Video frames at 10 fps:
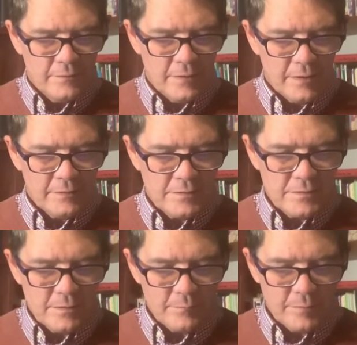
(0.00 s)
And the
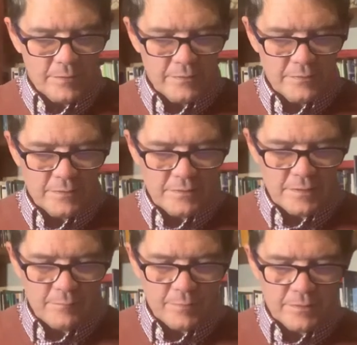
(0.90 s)
simplest, the
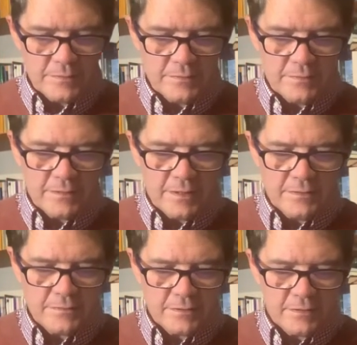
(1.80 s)
simplest
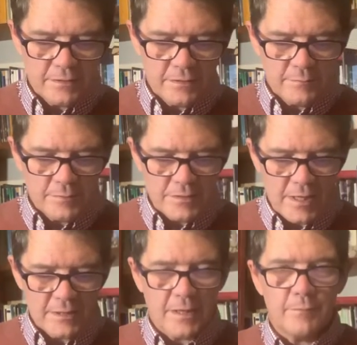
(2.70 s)
things can
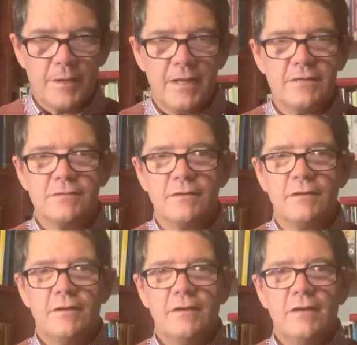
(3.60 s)
take that place. And
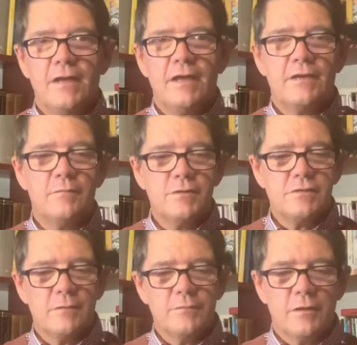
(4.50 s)
it can be
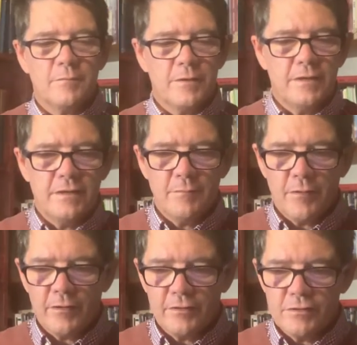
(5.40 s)
summed up in the
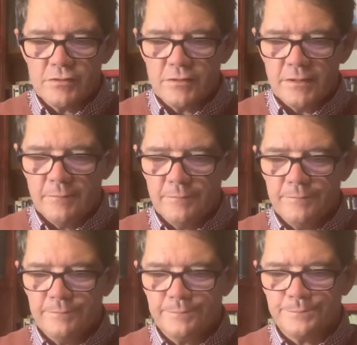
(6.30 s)
American dream.
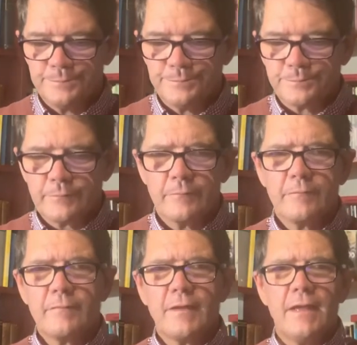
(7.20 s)

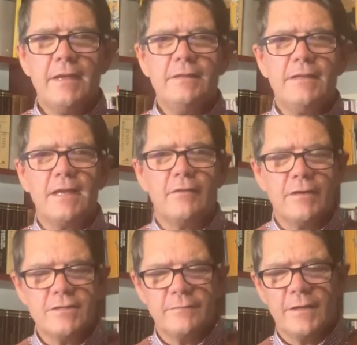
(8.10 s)
In the
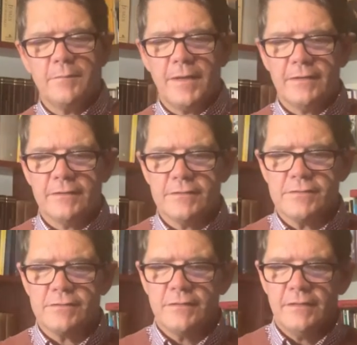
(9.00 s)
Declaration of
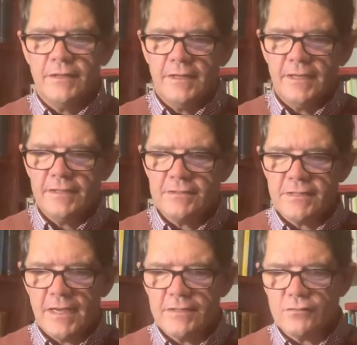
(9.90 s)
Independence, it
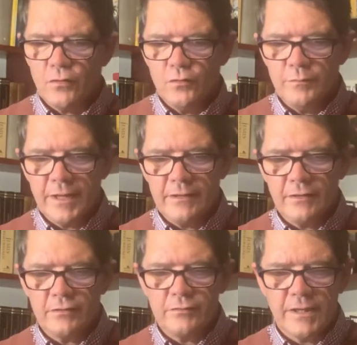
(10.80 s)
says all men are
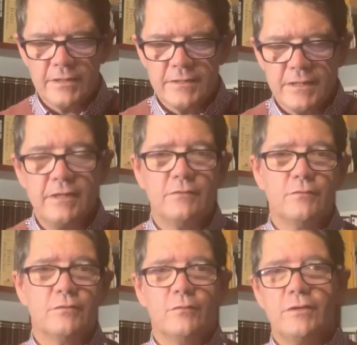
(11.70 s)
created equal,
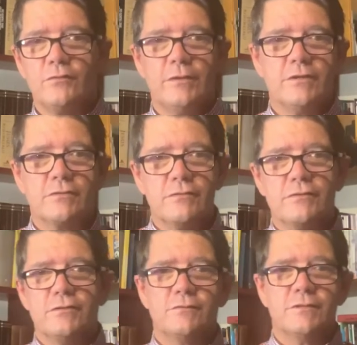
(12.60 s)
to which we as
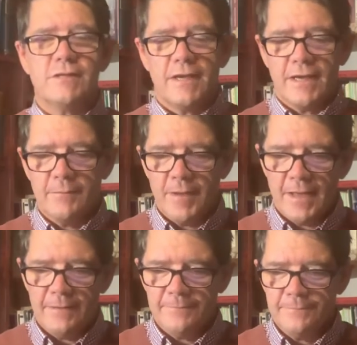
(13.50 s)
Christians would say
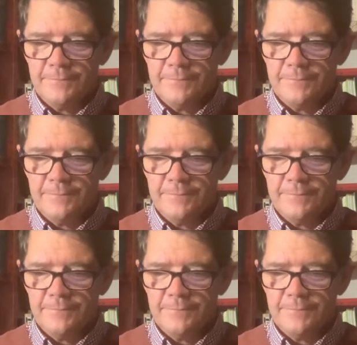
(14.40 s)
amen.